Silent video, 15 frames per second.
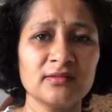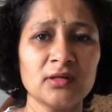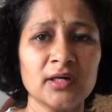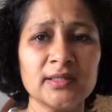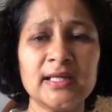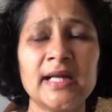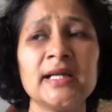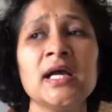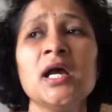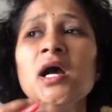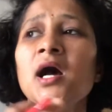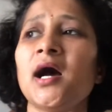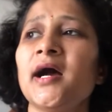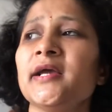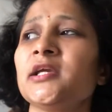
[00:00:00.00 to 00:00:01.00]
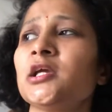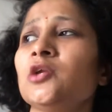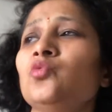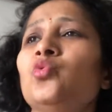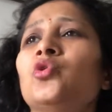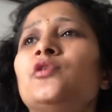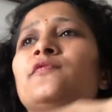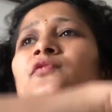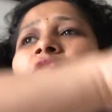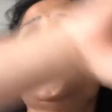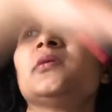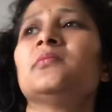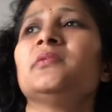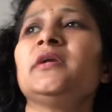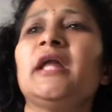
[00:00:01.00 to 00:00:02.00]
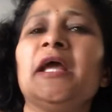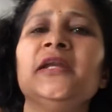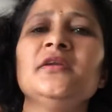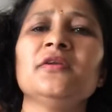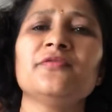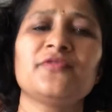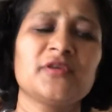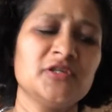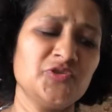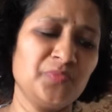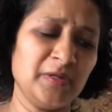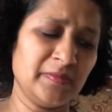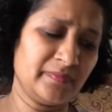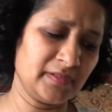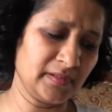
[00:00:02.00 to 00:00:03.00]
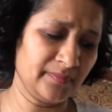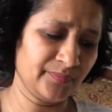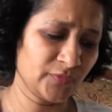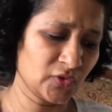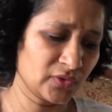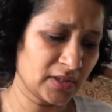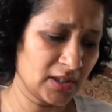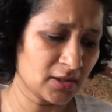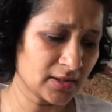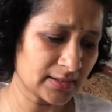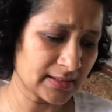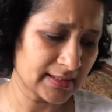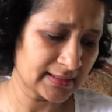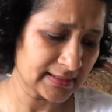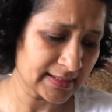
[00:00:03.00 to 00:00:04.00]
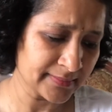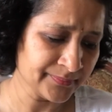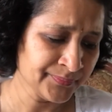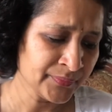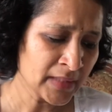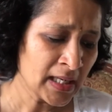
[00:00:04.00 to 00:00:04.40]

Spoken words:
not that I can vote for 10 different people. Okay, not like that.